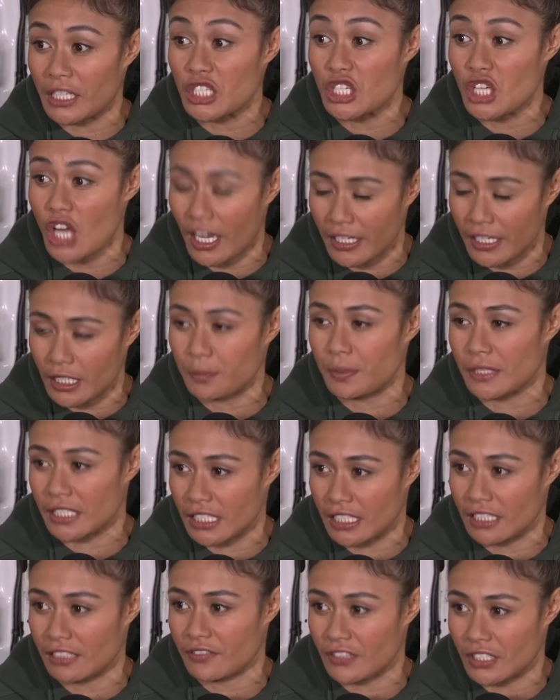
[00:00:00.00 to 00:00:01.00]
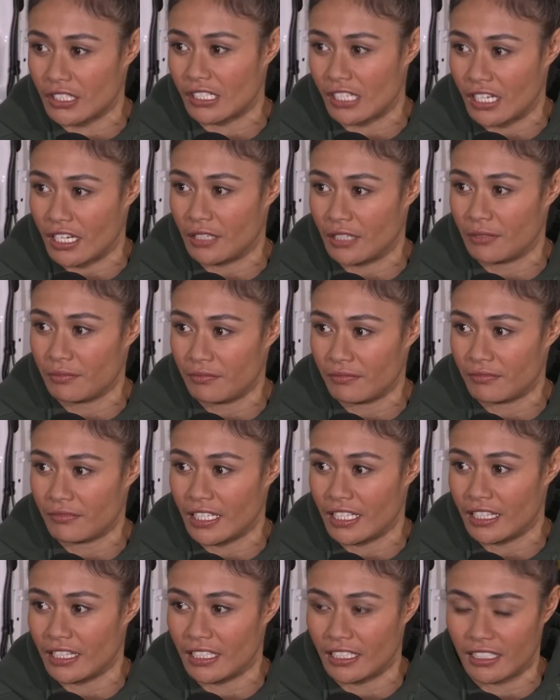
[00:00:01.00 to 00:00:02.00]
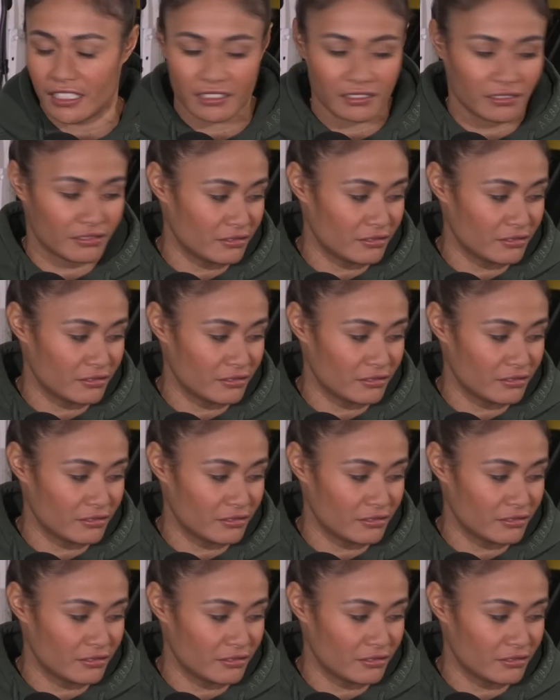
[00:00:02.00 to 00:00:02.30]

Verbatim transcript: ninety percent of the time. Yeah. And then